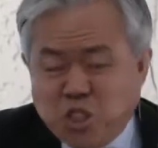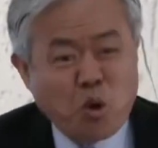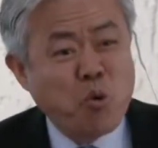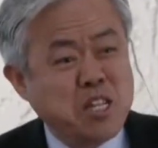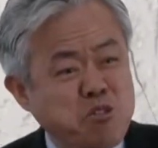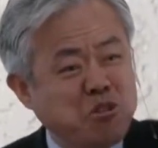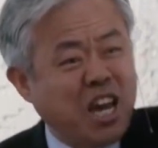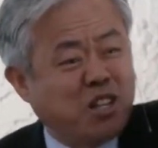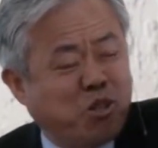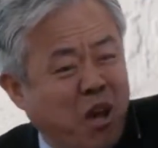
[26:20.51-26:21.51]
So when you
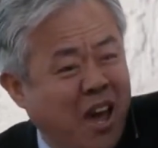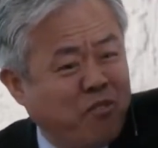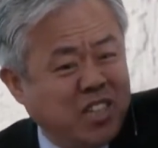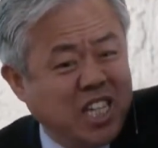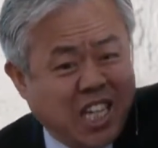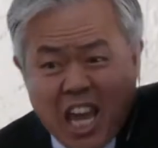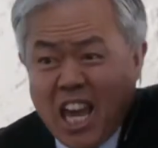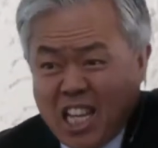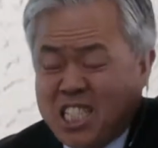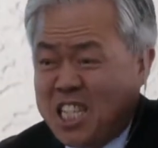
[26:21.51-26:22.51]
get to heavenly
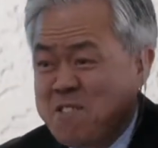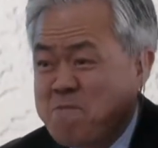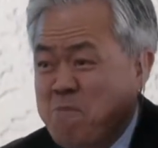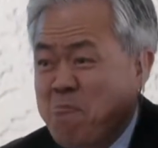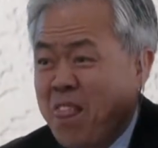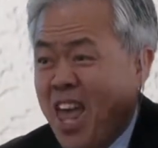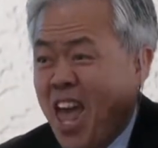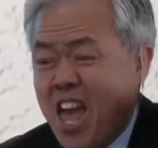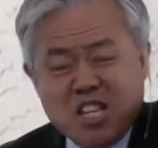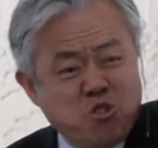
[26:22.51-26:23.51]
gate,
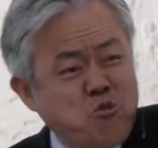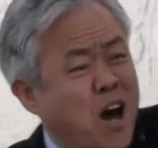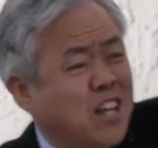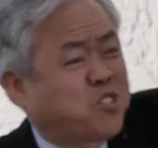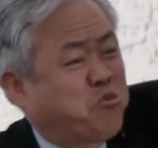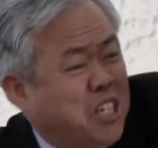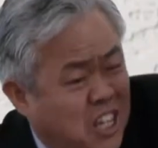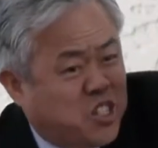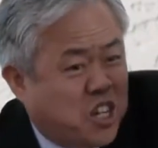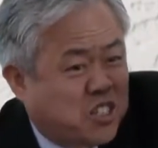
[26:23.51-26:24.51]
and you ask
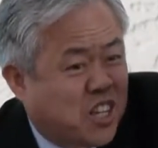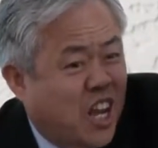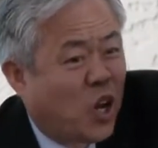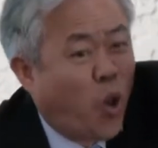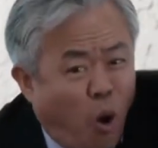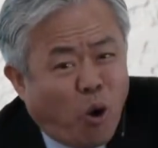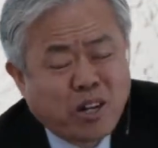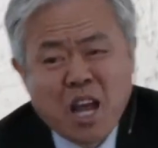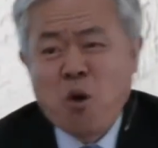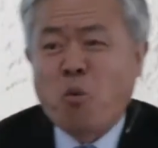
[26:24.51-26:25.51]
Jesus,
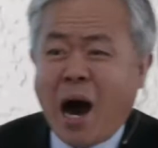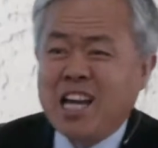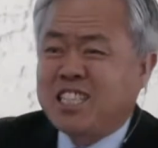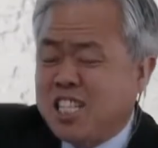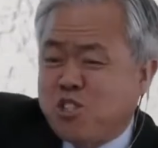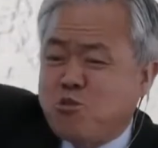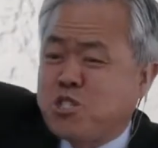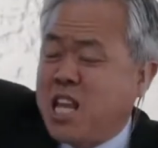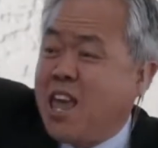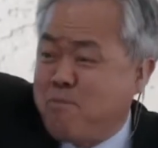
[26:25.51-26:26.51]
Lord, why did you
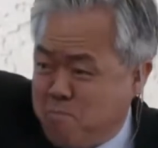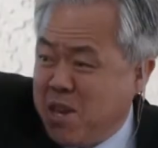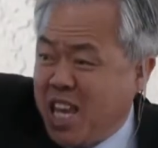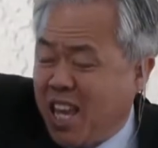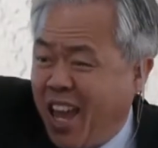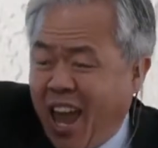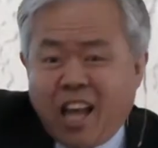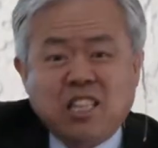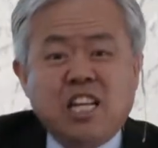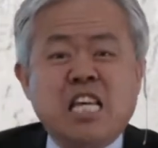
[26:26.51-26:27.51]
save me?
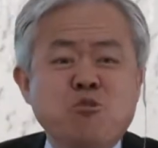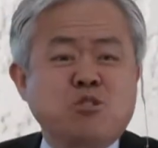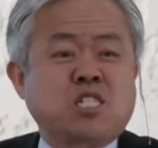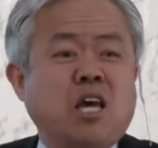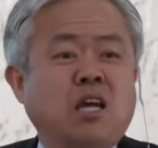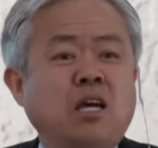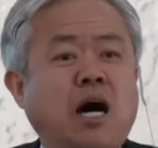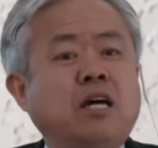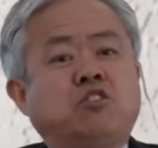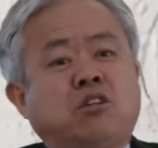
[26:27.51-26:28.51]
And then he will say,
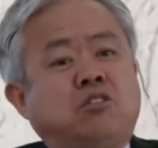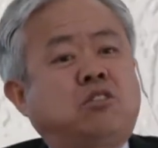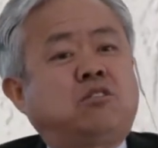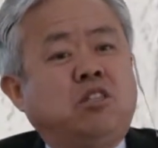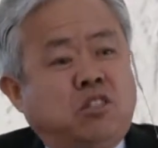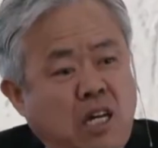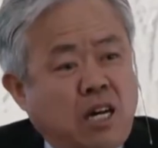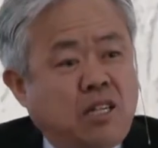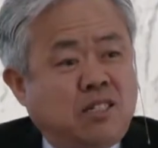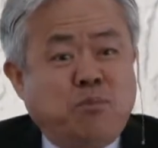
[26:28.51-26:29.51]
I just
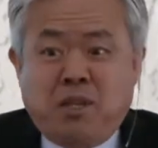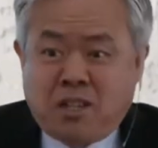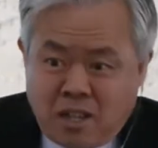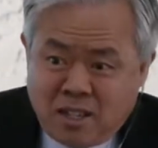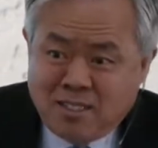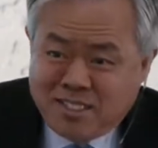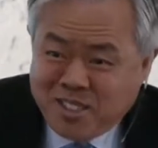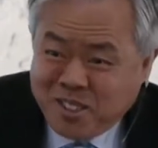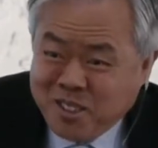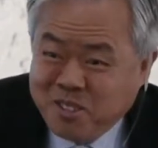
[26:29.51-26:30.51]
decided to be kind
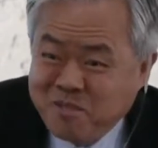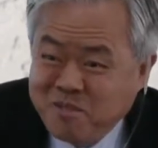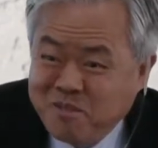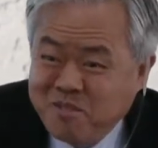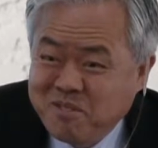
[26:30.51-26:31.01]
to you.